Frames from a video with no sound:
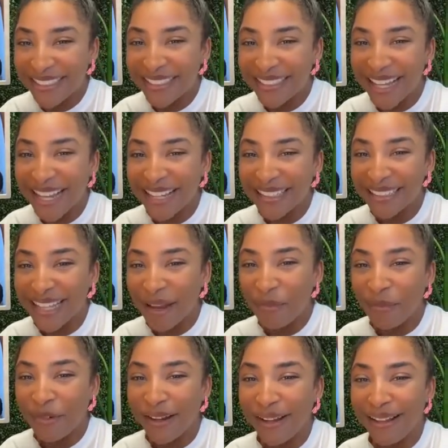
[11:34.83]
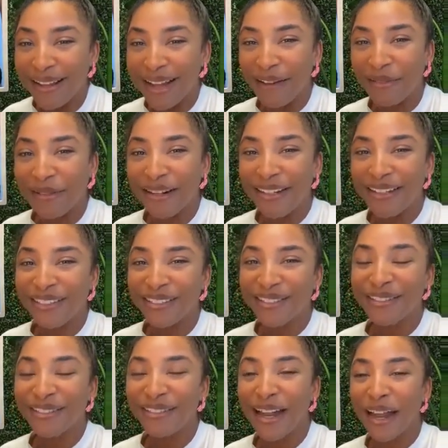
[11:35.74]
says, I'm well. How are
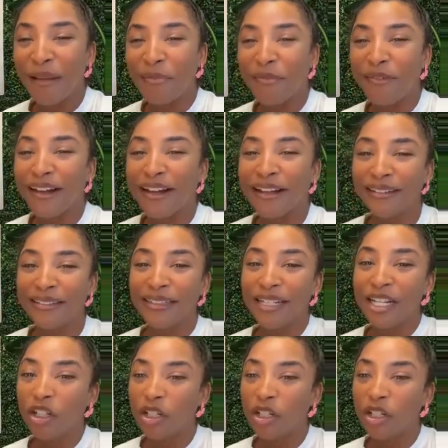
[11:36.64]
you? I'm well.